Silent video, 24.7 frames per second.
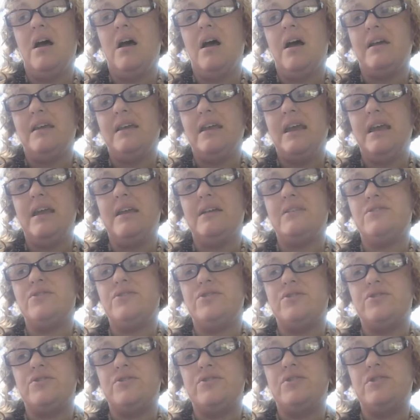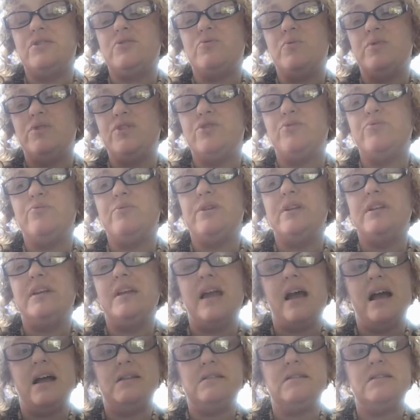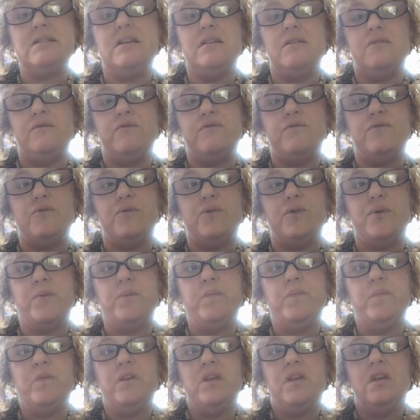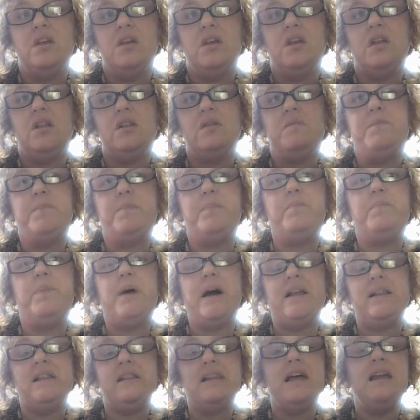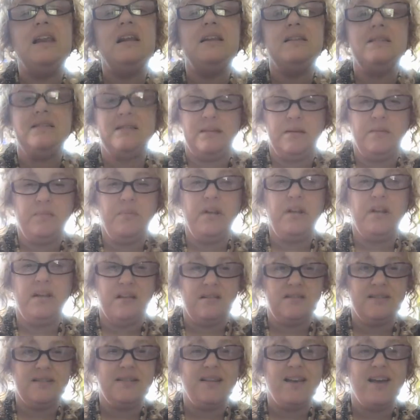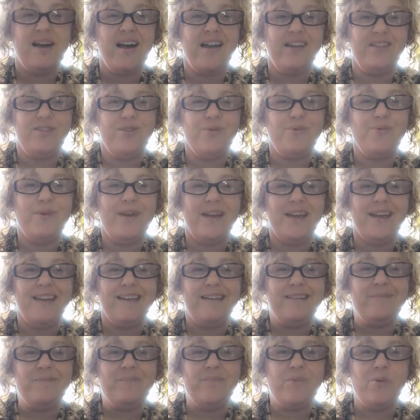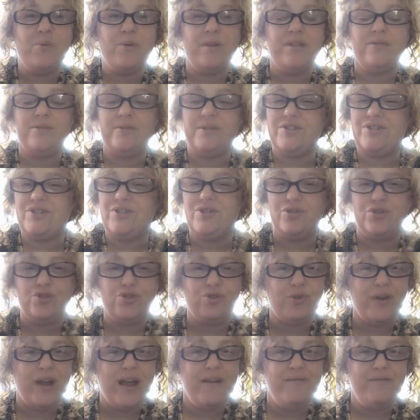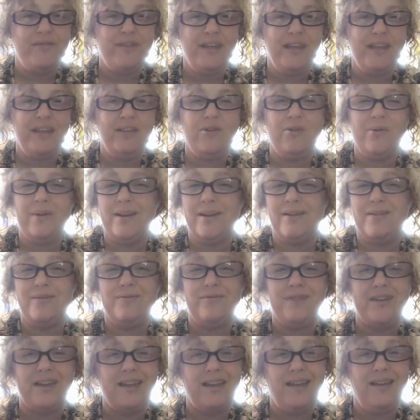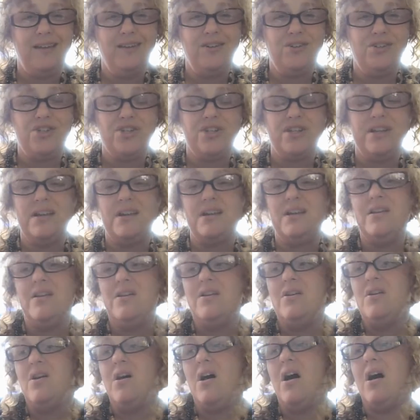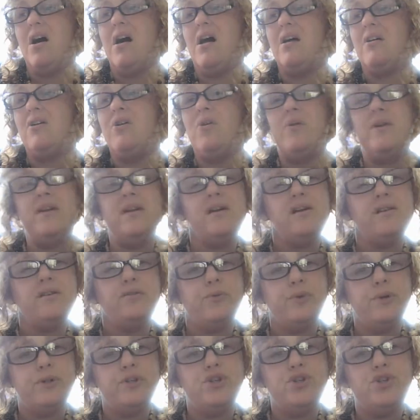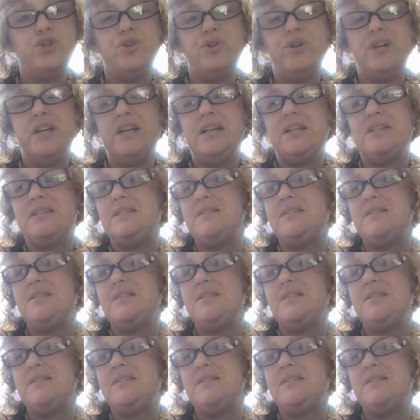Cancers, is what you're really asking for by letting somebody else guide the way. Whether it's you're traveling, going on vacation, going on a retreat.